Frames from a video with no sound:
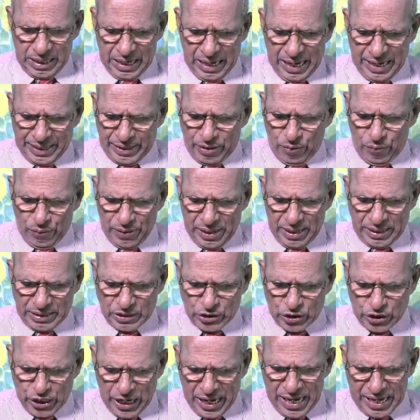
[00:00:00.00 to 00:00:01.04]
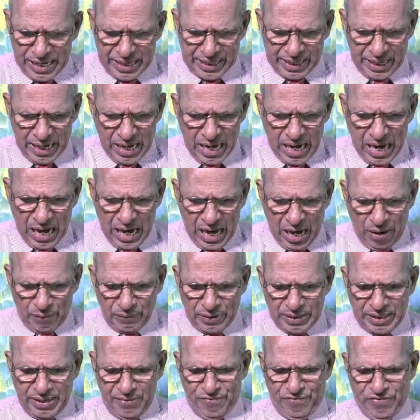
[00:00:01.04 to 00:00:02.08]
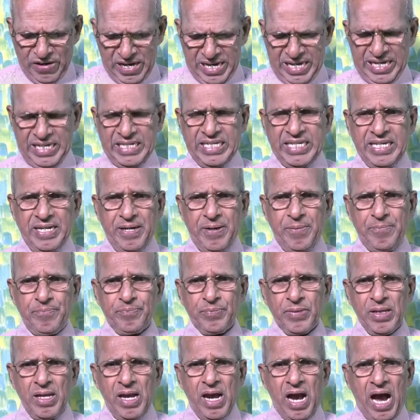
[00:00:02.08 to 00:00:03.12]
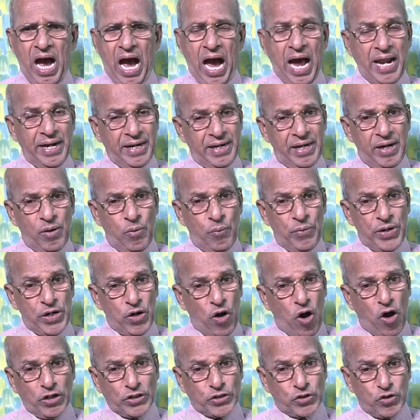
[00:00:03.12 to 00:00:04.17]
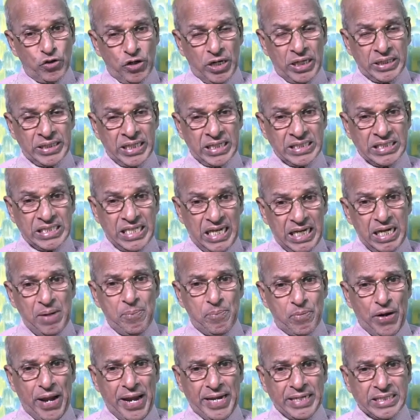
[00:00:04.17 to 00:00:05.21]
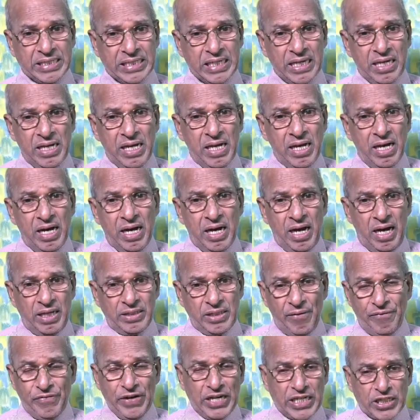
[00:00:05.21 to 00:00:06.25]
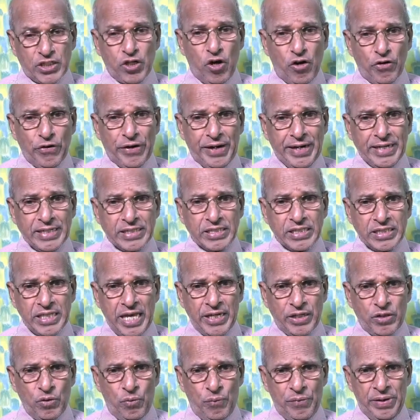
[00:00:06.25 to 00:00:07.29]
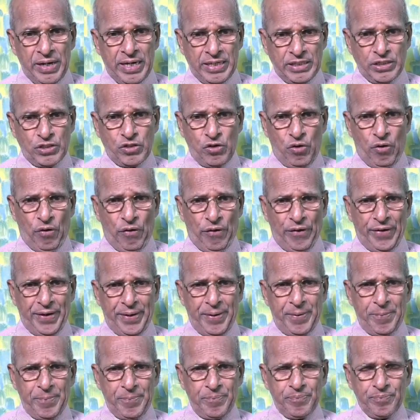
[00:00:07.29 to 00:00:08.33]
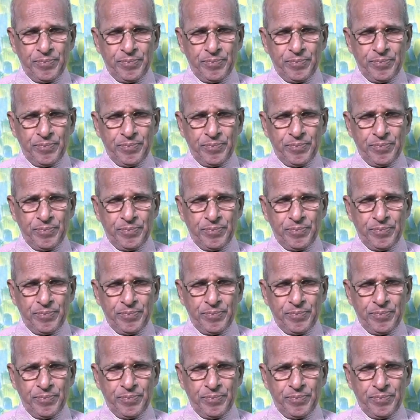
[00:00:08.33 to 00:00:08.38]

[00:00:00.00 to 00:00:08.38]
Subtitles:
And we share our defeat. And we all together celebrate the victories that we enjoy.